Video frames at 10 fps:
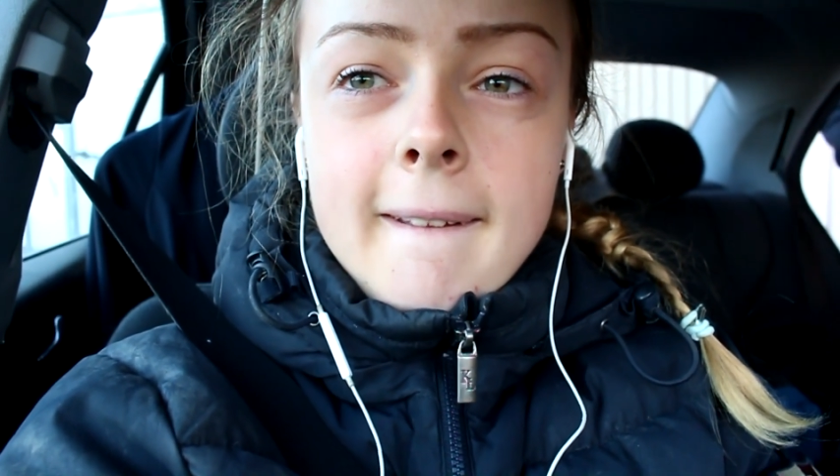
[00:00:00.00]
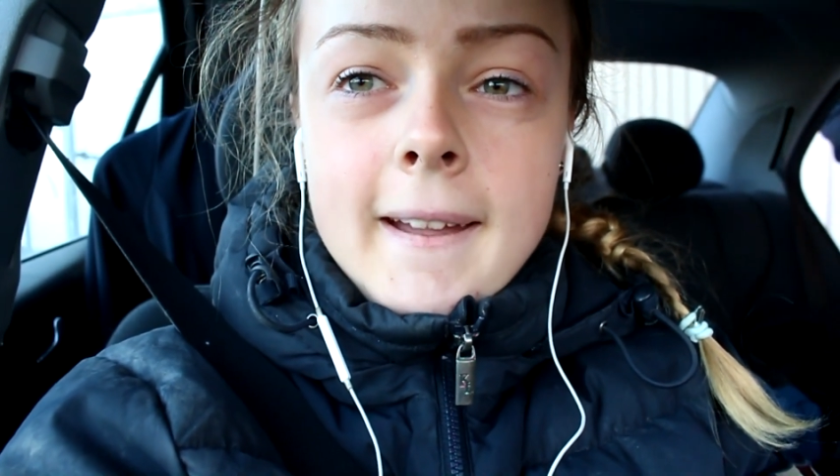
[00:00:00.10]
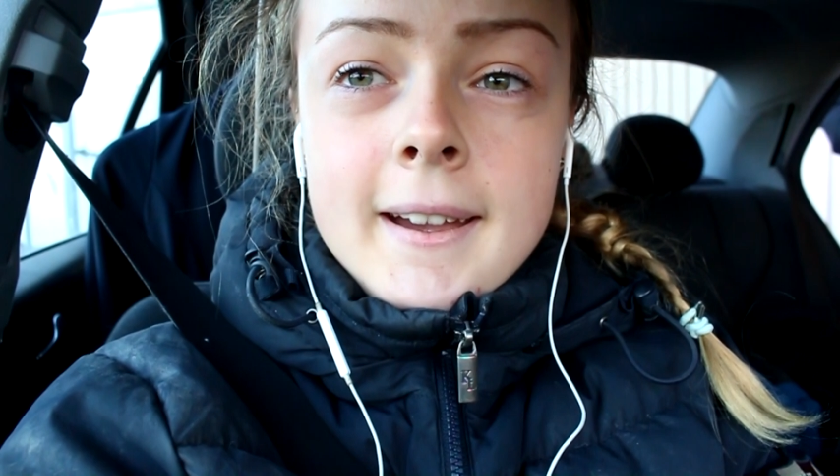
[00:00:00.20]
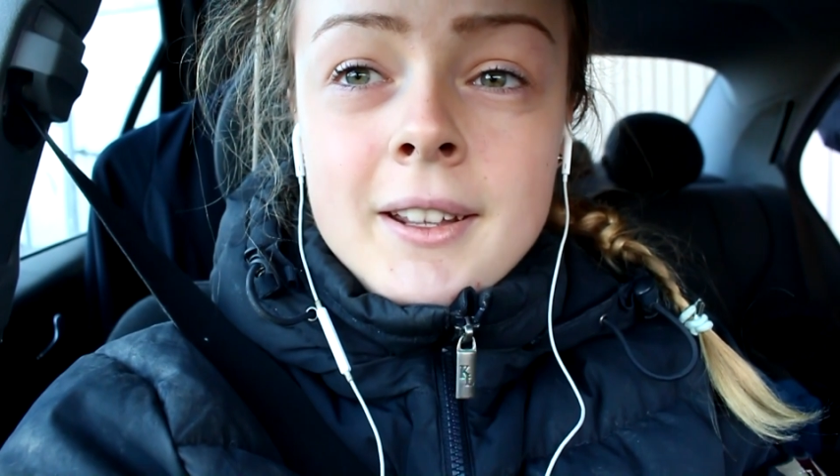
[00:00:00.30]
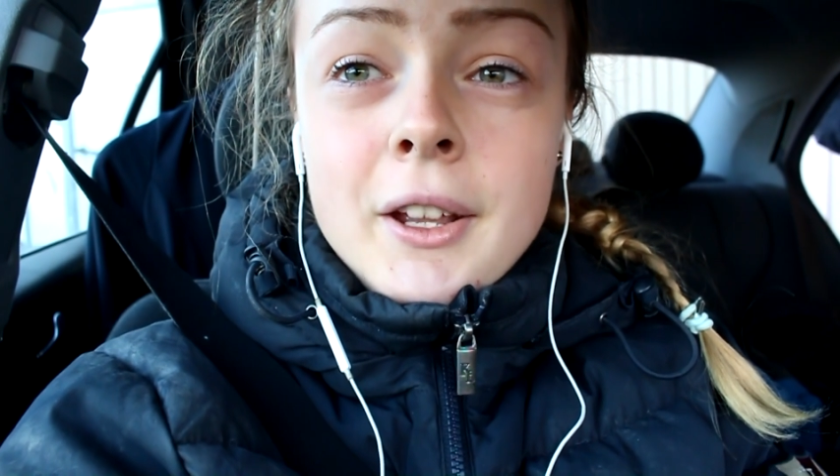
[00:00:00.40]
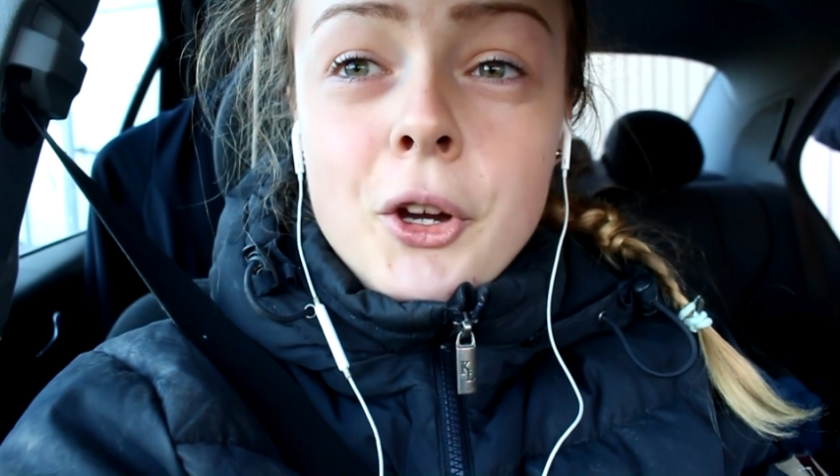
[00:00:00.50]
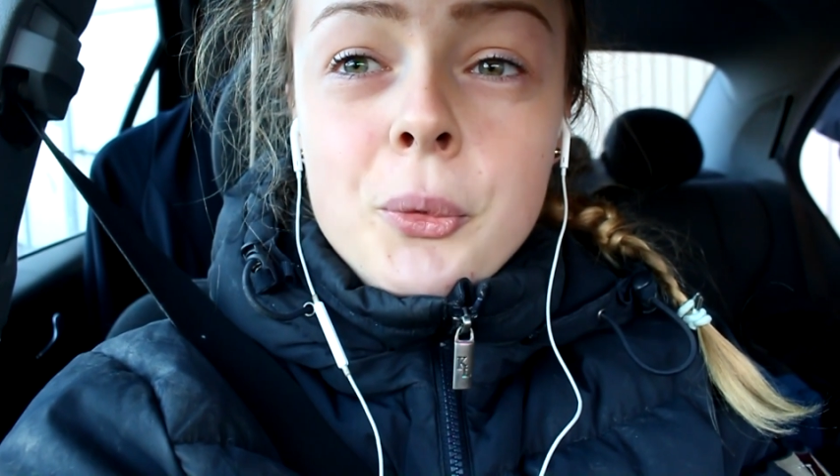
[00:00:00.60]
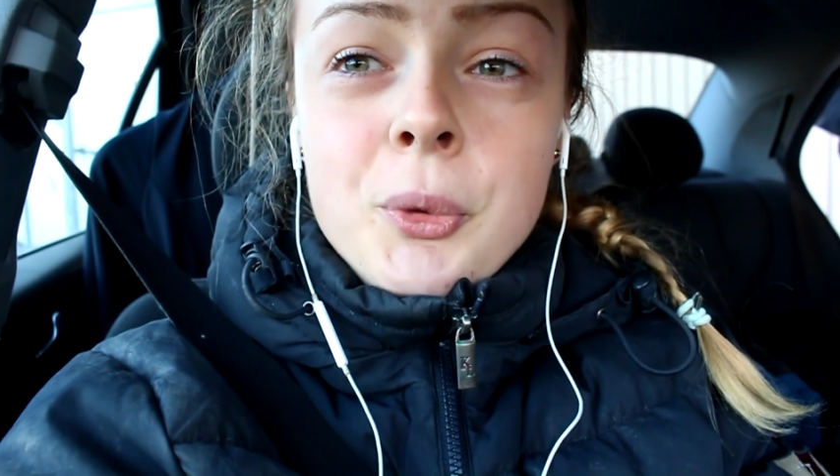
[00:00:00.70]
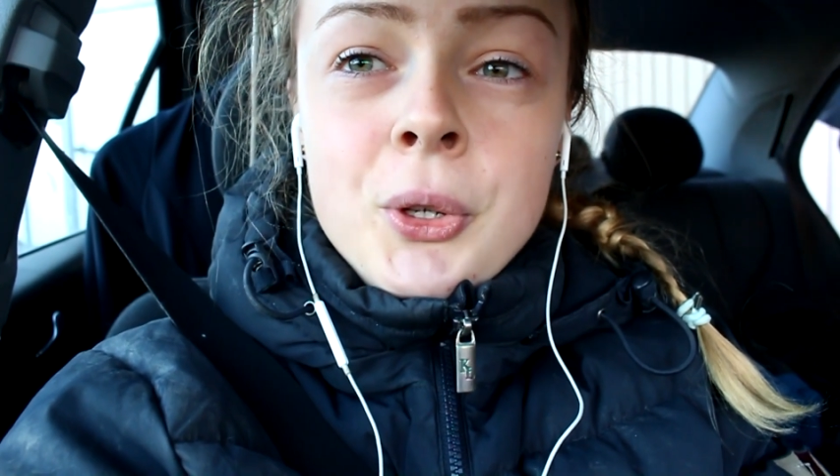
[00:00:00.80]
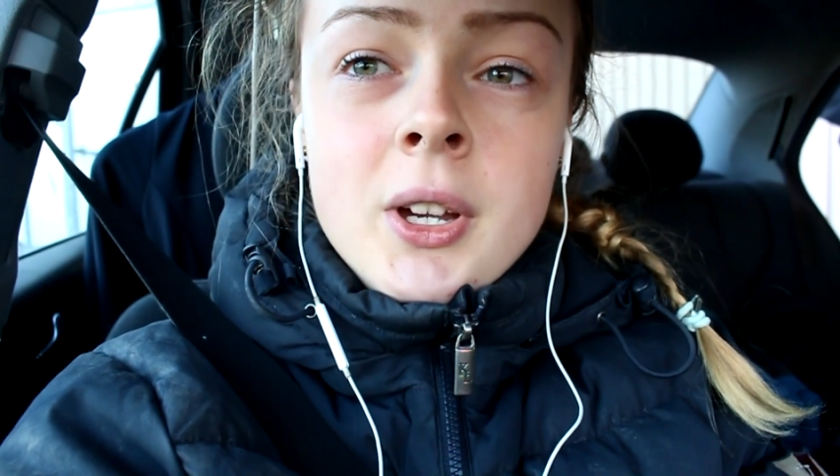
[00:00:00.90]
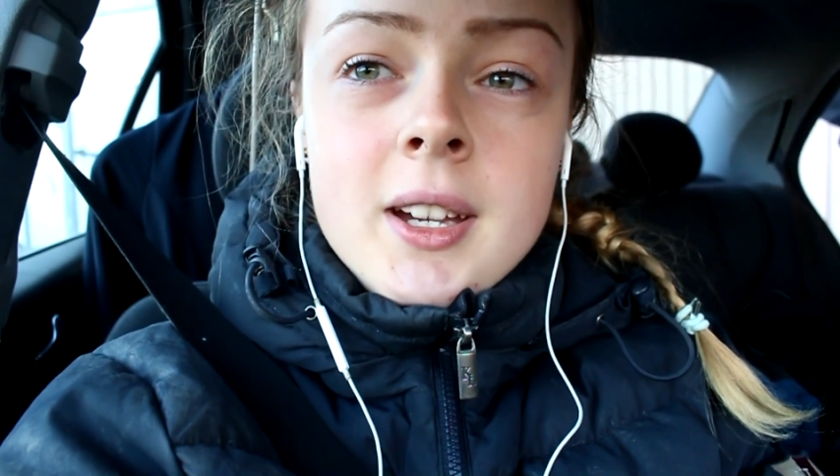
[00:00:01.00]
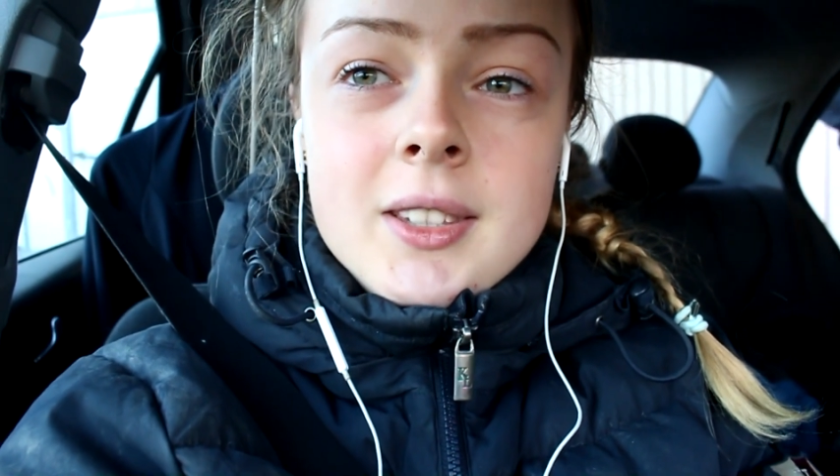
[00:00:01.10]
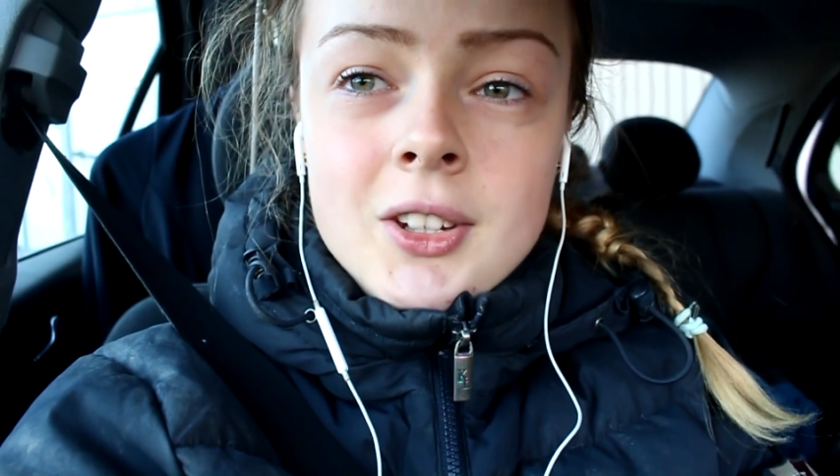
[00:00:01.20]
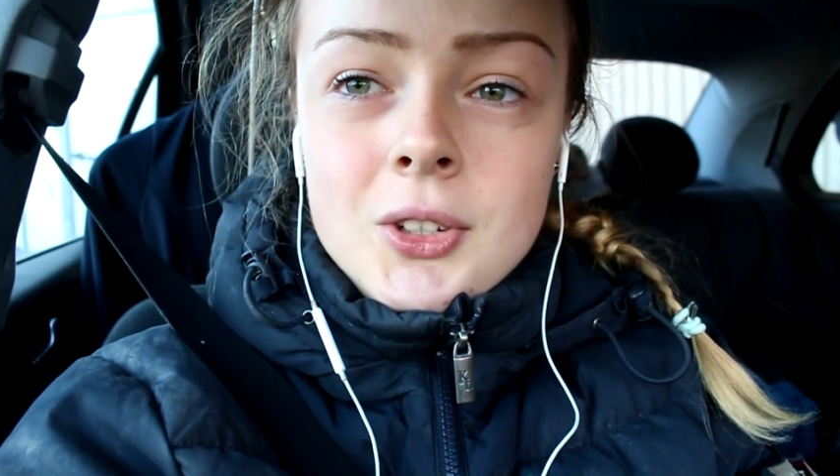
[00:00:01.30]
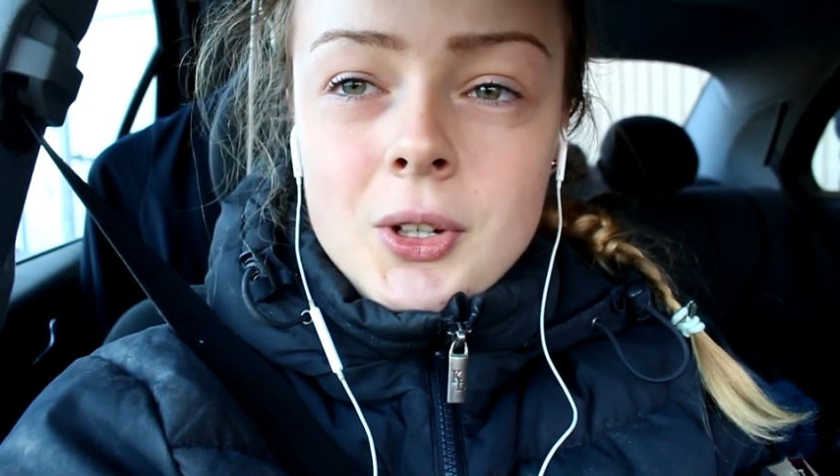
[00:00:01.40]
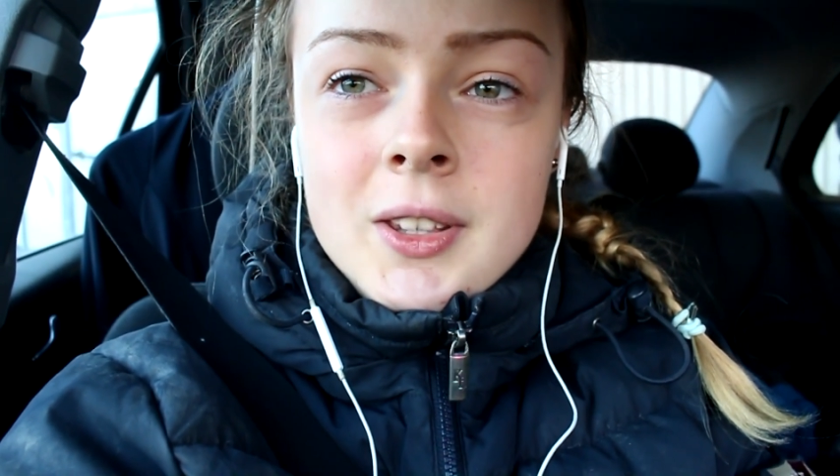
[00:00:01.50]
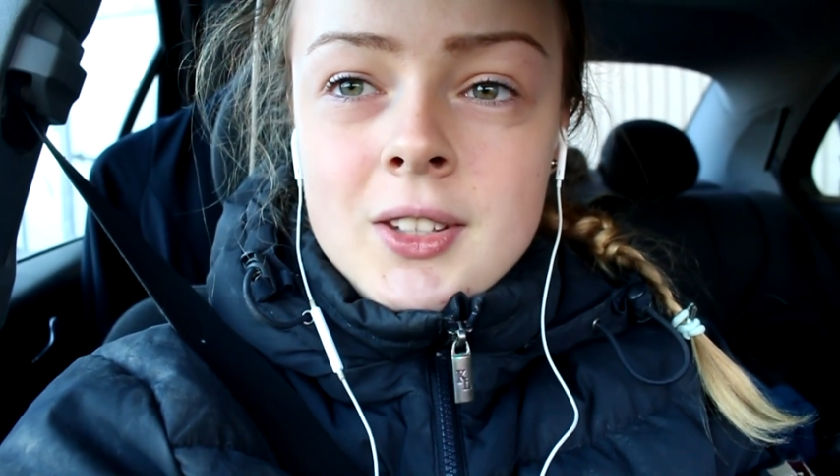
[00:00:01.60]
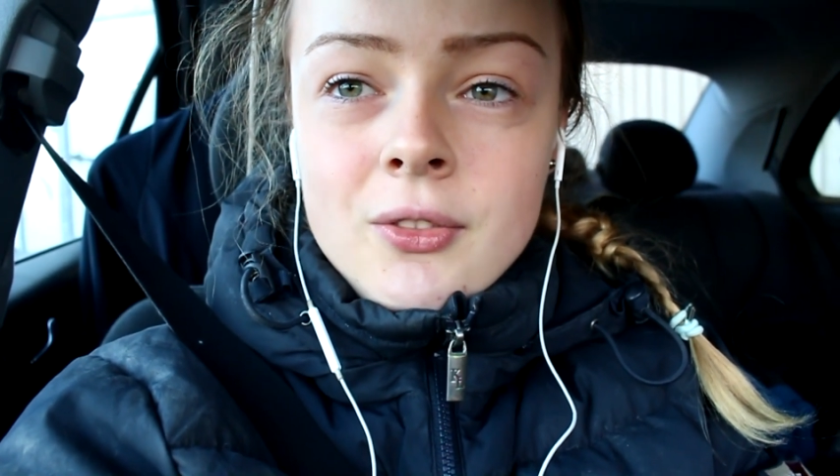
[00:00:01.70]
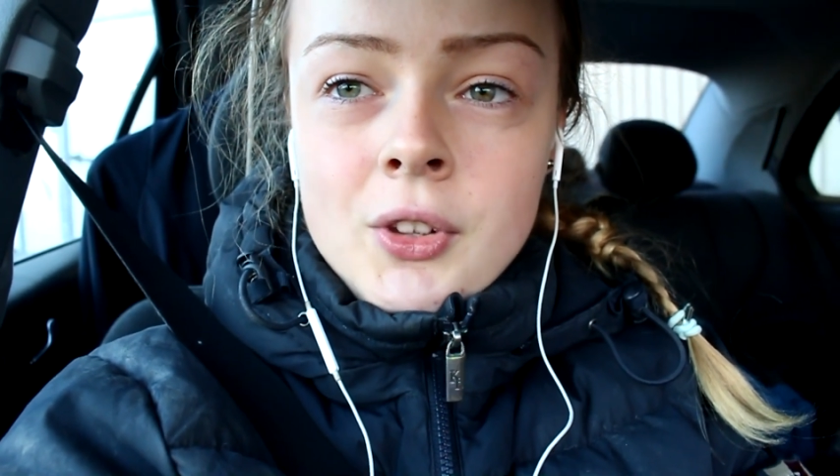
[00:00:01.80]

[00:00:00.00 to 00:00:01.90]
and I hope you guys enjoyed this